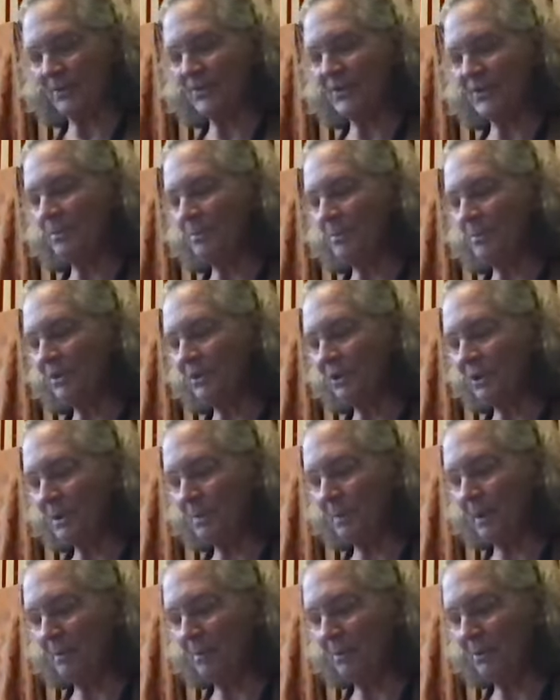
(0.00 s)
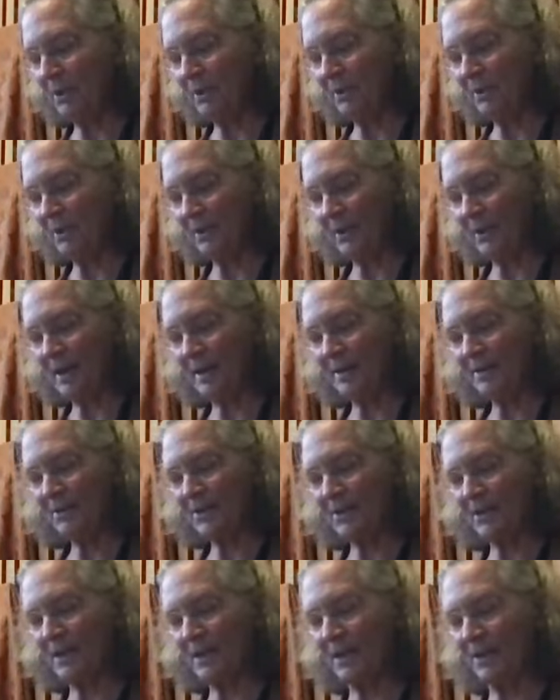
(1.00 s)
Some merely by putting their hands
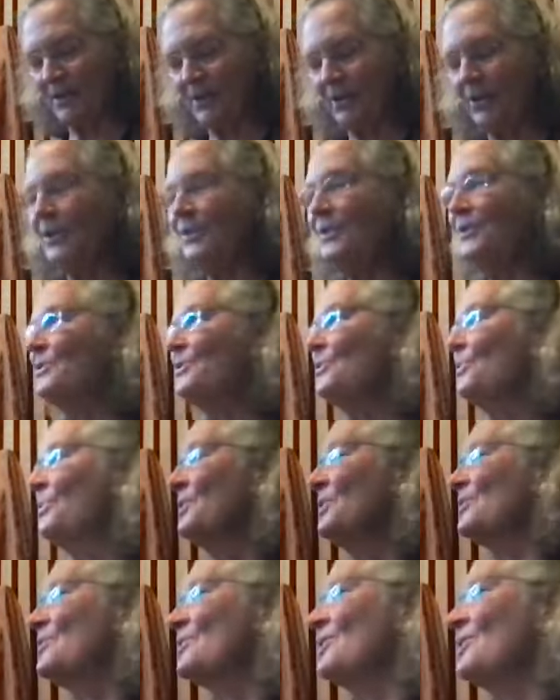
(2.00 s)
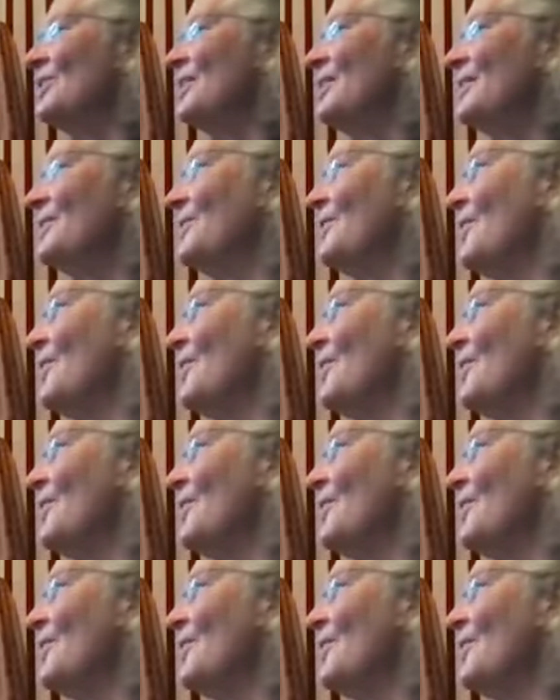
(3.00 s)
together. Others with a slight